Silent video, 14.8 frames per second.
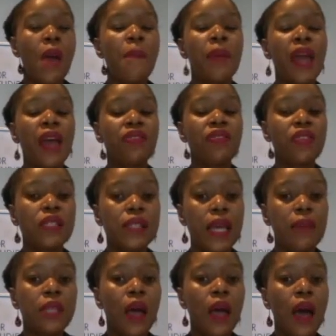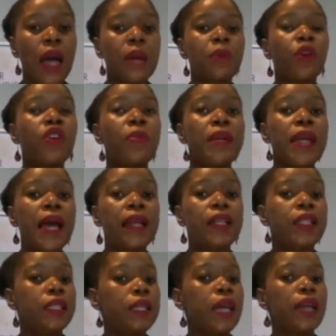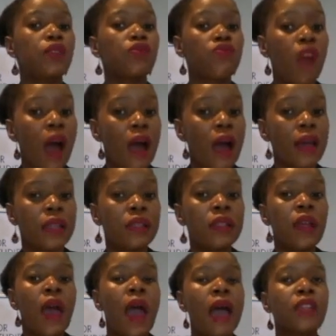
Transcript: But at the same time, criminality has risen as